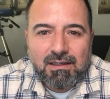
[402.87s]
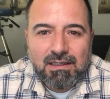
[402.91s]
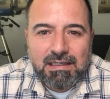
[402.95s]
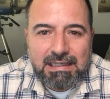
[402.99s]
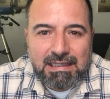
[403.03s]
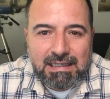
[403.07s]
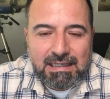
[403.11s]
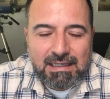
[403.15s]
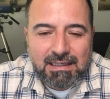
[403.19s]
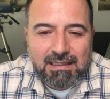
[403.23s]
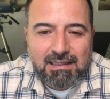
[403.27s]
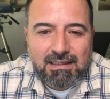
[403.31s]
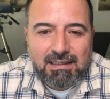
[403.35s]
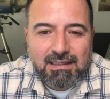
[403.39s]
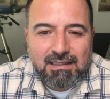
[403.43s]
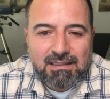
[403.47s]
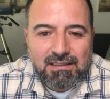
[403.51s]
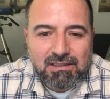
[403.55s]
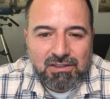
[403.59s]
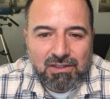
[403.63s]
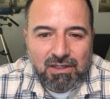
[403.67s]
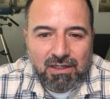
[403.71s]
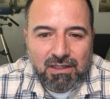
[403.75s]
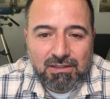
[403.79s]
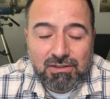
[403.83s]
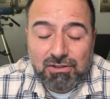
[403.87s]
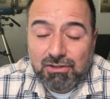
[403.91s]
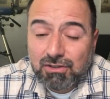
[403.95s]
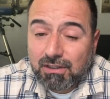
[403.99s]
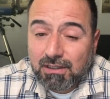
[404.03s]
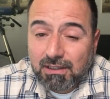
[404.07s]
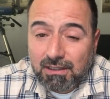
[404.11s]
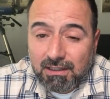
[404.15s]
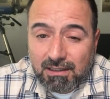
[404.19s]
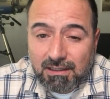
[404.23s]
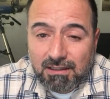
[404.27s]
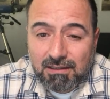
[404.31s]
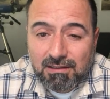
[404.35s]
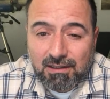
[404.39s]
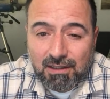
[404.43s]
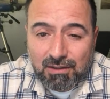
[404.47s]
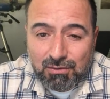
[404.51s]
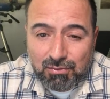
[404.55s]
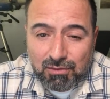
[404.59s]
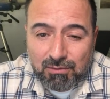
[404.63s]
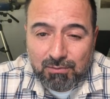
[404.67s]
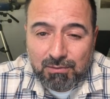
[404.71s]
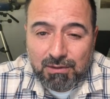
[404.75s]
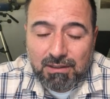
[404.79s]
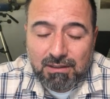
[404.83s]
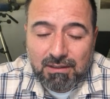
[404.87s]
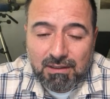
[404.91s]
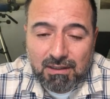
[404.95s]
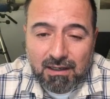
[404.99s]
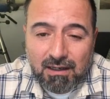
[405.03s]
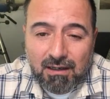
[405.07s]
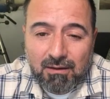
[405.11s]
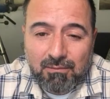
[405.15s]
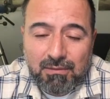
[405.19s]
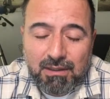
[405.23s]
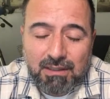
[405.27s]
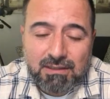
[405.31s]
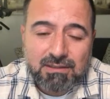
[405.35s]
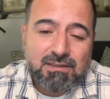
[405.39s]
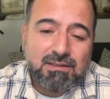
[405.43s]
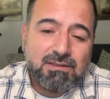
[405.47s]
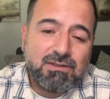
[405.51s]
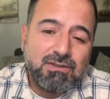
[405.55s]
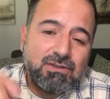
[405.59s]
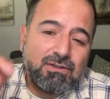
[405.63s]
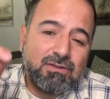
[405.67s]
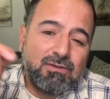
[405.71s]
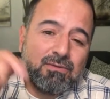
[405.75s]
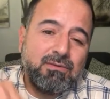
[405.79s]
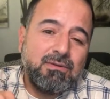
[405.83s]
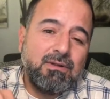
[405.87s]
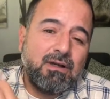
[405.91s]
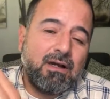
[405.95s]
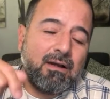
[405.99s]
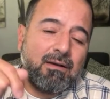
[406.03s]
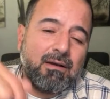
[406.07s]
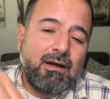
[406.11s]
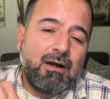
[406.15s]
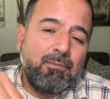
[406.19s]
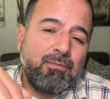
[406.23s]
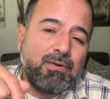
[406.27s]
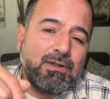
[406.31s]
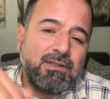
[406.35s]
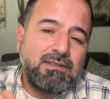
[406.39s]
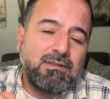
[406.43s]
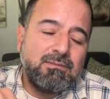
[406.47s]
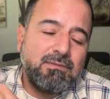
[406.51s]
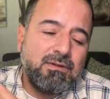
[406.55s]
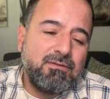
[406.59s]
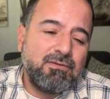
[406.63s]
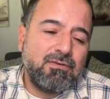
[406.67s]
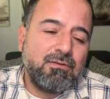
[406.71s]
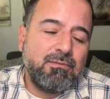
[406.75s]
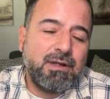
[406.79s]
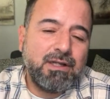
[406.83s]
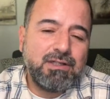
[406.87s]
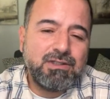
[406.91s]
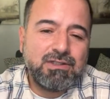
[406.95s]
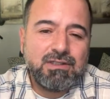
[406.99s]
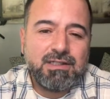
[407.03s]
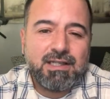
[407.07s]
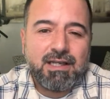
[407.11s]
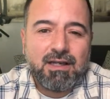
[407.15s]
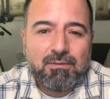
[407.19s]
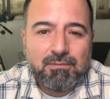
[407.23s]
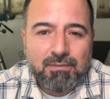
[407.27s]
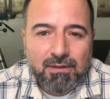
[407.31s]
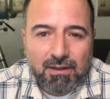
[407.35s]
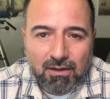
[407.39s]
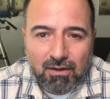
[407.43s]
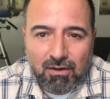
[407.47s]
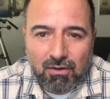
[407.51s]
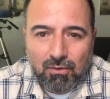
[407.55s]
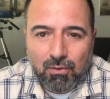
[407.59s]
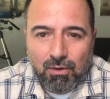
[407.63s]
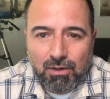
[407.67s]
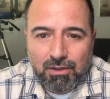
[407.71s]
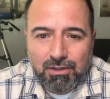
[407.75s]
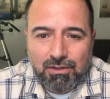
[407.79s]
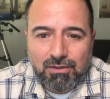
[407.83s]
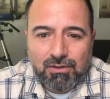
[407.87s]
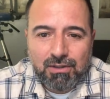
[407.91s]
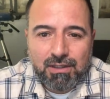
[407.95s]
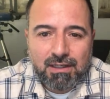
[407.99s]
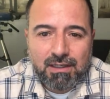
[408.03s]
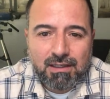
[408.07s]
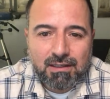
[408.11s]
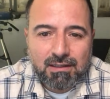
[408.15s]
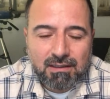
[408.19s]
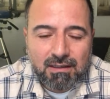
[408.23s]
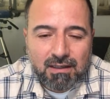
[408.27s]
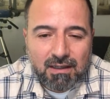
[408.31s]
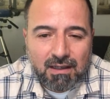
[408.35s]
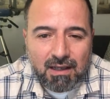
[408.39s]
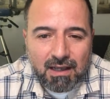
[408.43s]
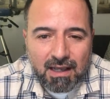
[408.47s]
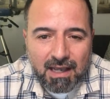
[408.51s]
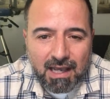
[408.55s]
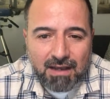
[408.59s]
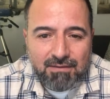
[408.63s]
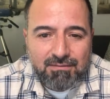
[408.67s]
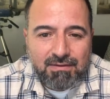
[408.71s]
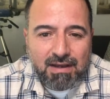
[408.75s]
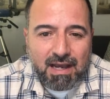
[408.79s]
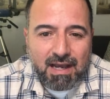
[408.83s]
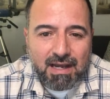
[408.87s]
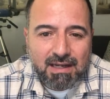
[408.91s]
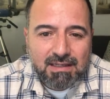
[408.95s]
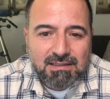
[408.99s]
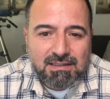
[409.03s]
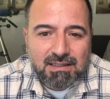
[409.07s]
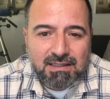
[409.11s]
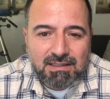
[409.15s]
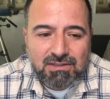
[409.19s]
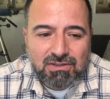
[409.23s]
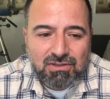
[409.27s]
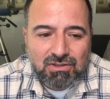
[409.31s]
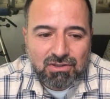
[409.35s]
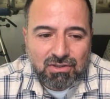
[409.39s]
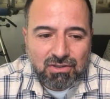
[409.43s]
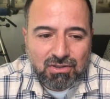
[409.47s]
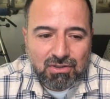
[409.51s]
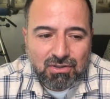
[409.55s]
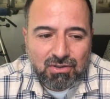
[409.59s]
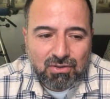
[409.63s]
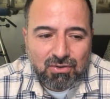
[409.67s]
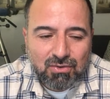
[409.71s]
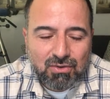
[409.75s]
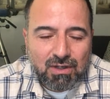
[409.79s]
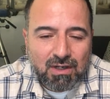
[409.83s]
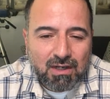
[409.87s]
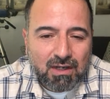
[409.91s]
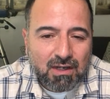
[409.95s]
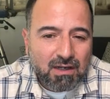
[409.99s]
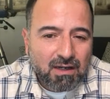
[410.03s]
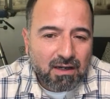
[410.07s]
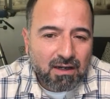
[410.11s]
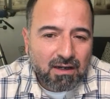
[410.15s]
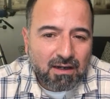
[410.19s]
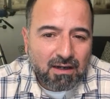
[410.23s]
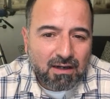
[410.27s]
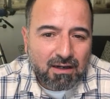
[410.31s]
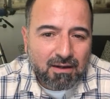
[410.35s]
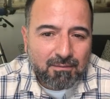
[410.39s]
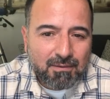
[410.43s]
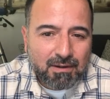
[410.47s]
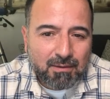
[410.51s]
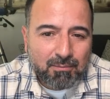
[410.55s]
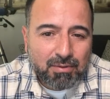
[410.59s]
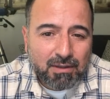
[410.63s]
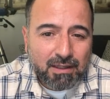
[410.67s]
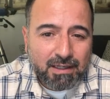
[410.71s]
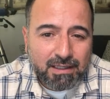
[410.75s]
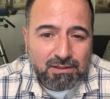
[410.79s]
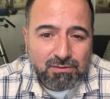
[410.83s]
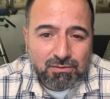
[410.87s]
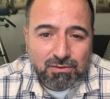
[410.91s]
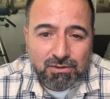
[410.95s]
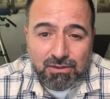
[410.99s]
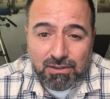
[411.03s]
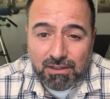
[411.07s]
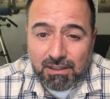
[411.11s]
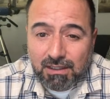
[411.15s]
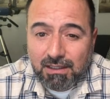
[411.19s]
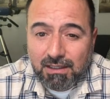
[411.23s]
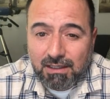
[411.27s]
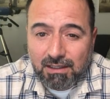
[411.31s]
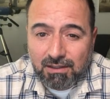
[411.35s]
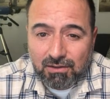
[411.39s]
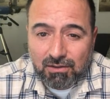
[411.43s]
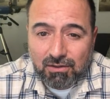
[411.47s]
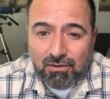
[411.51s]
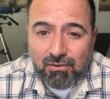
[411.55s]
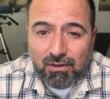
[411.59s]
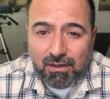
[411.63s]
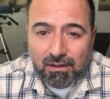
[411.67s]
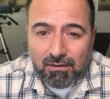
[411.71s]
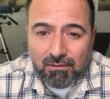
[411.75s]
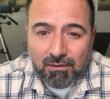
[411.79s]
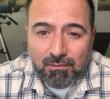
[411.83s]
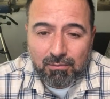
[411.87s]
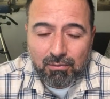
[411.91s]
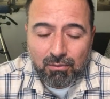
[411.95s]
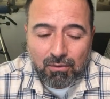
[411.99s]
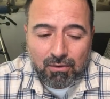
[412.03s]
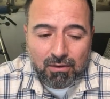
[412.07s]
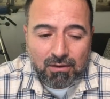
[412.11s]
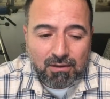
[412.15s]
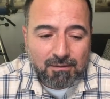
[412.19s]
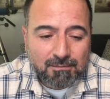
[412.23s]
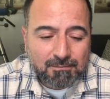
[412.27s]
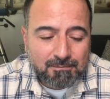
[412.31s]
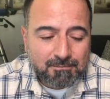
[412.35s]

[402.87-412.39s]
get in touch. You can get in touch with me. I'll message you. I'll put some information down below where you can have access to a place where you can get your credit report